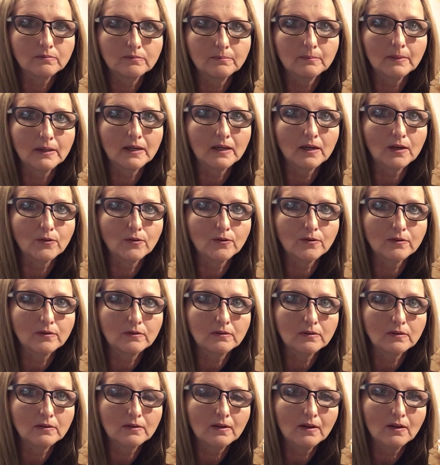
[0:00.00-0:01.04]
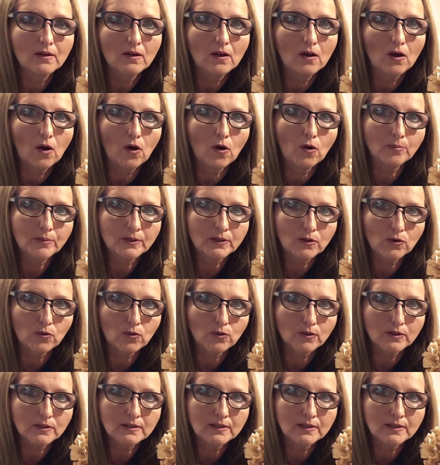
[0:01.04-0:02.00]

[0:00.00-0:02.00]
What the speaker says: many other home decor.